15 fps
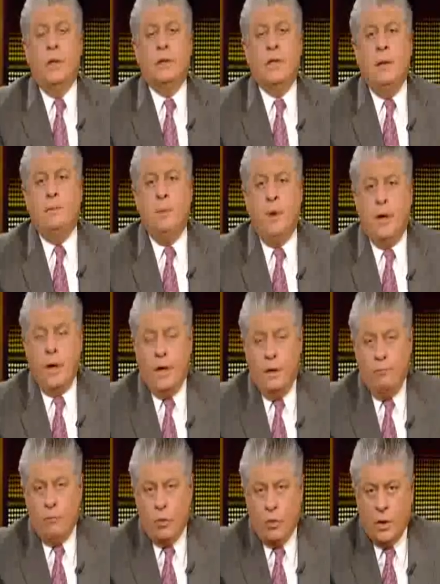Tea
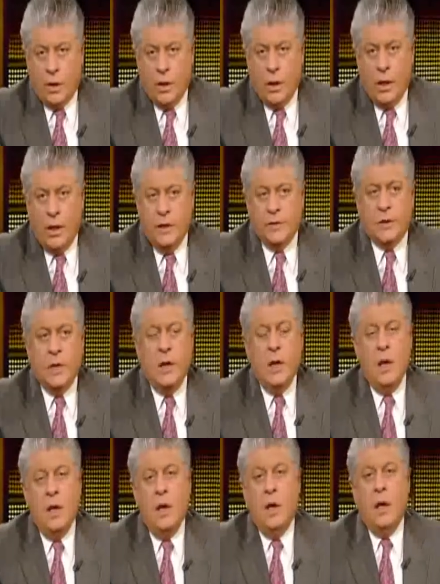Party organized,
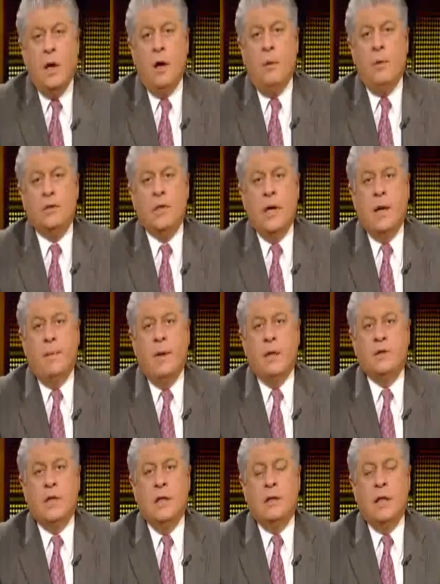which had
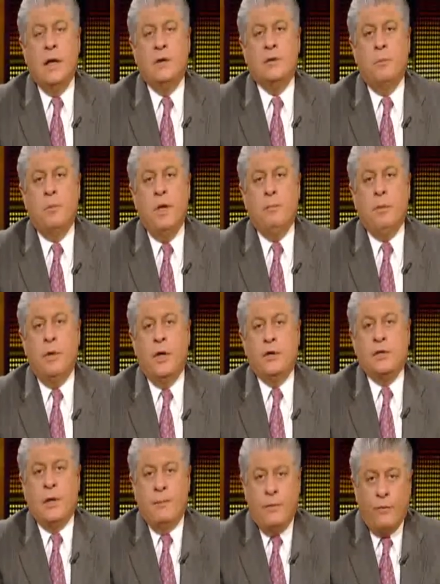about 10,000 people
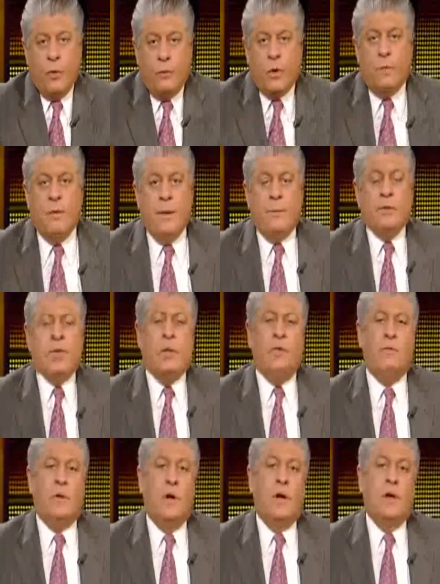there, some of whom were members of
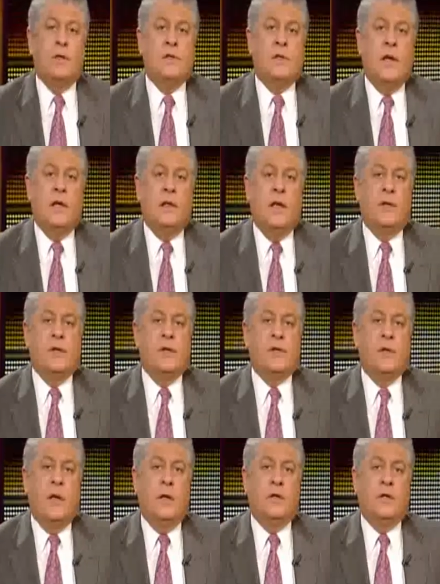the Florida state
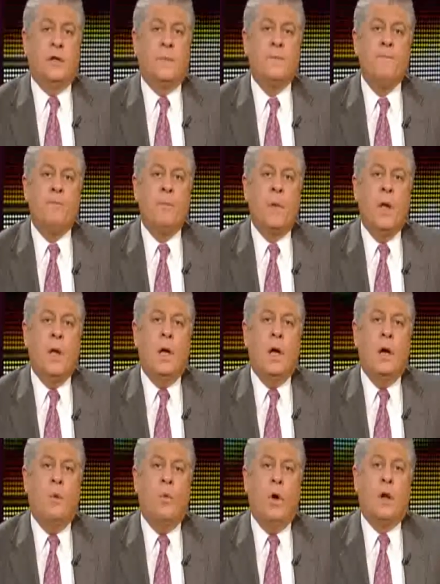legislature.
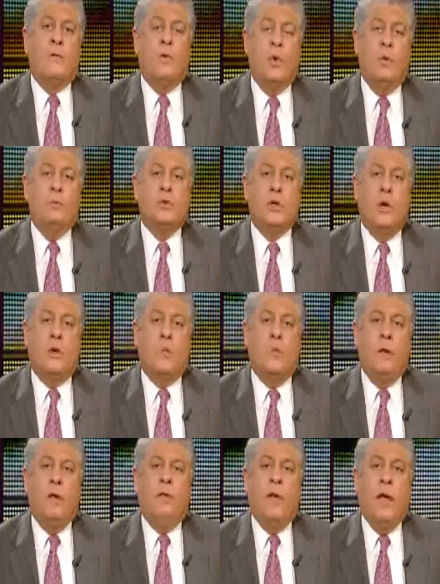One of whom told
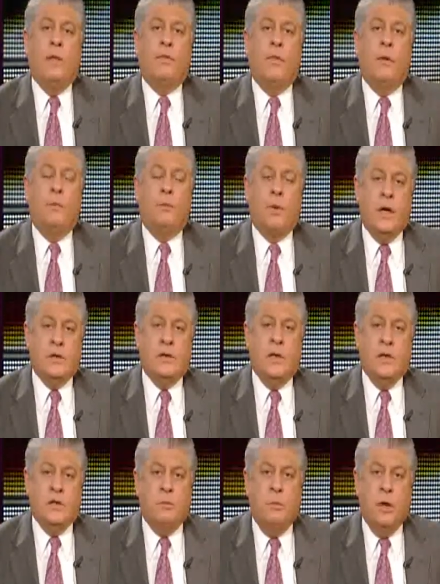me that the
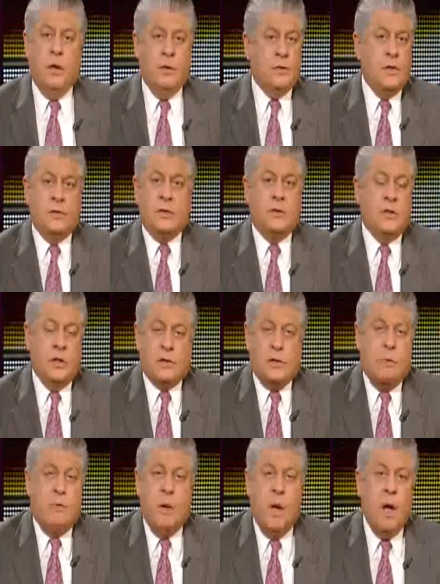president's bills,
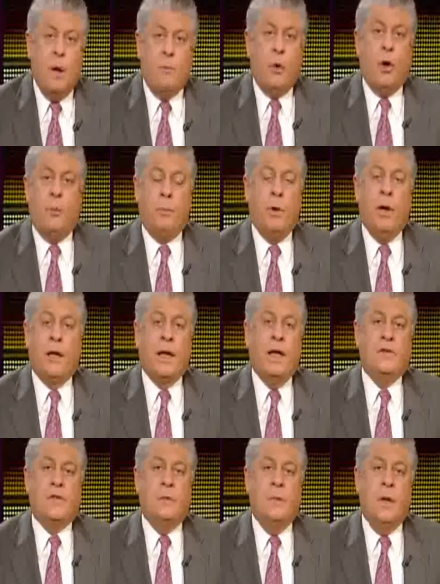just a ballpark
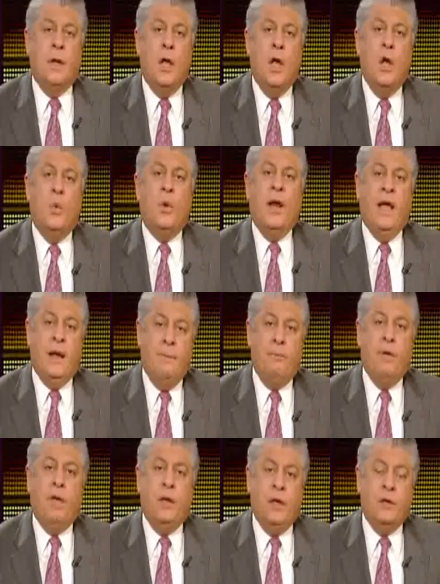estimate, would add
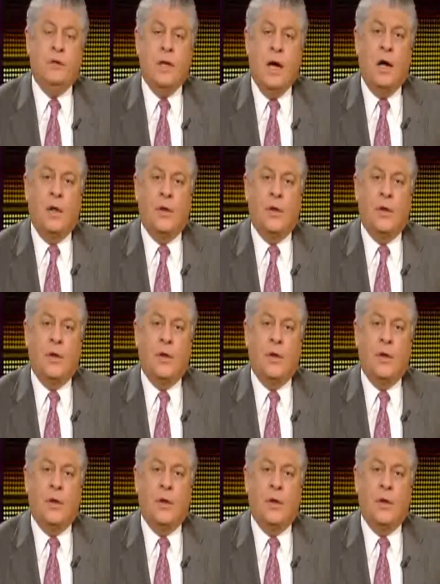$1 billion